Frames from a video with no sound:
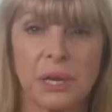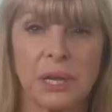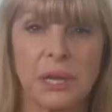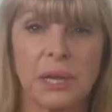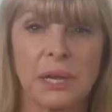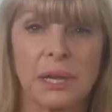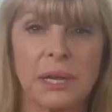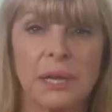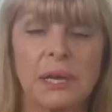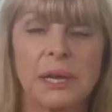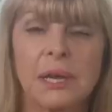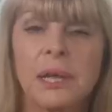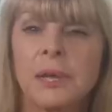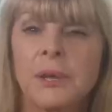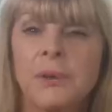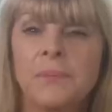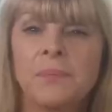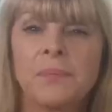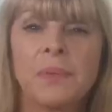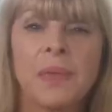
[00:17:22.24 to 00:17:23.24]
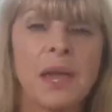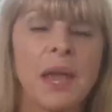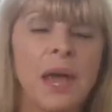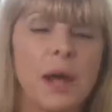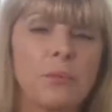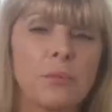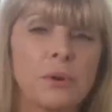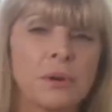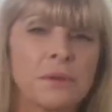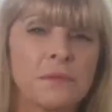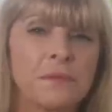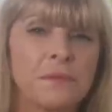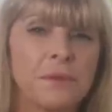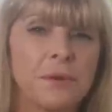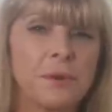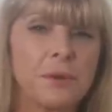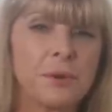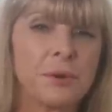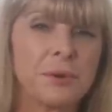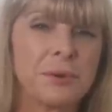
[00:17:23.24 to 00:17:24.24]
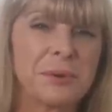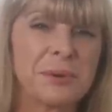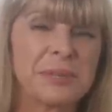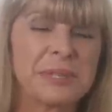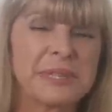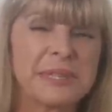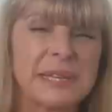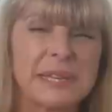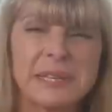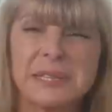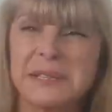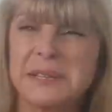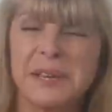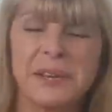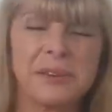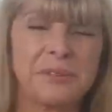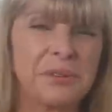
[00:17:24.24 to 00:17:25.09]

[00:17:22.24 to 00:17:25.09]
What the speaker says: online and one phone call says,